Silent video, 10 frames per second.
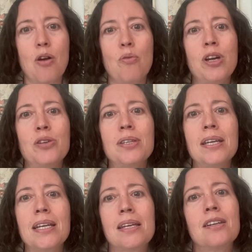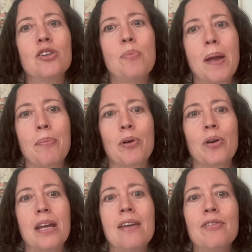Reusing it in a new paper,
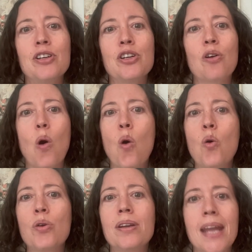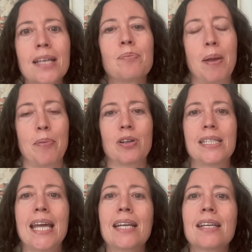even your own next paper,
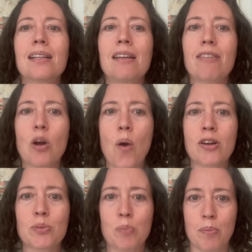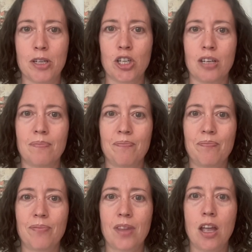technically requires permission.
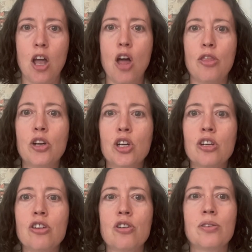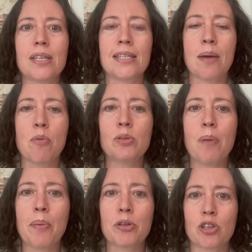The good news is that most
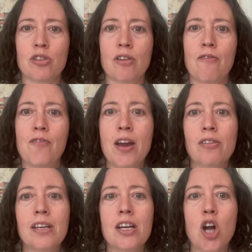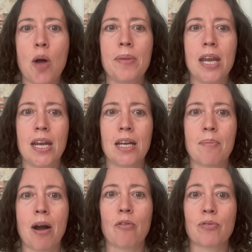publishers are fairly accommodating
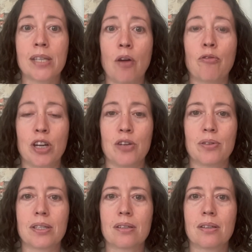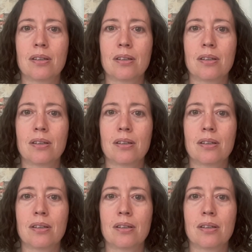about self-reuse.